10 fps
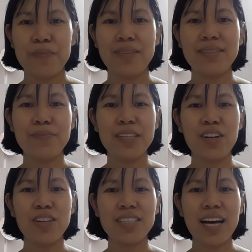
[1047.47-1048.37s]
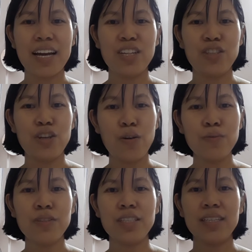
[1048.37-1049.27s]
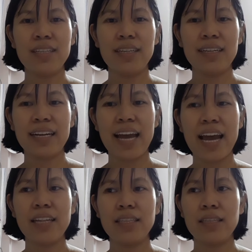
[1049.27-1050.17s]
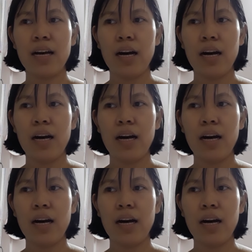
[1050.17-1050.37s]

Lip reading: but because I don't can